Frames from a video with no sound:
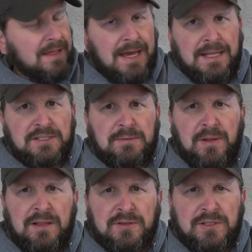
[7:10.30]
that, just a
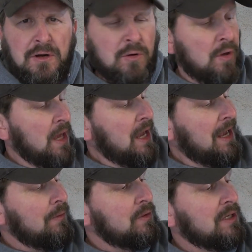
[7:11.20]
plain little circle,
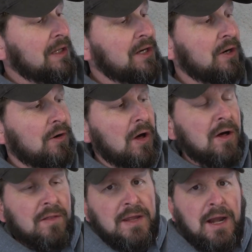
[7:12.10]
it would clear
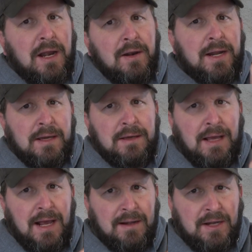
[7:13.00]
all the area
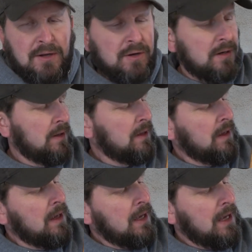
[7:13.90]
out here
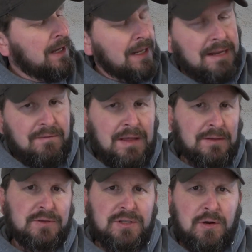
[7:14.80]
and leave that
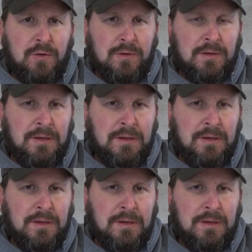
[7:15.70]
little circle.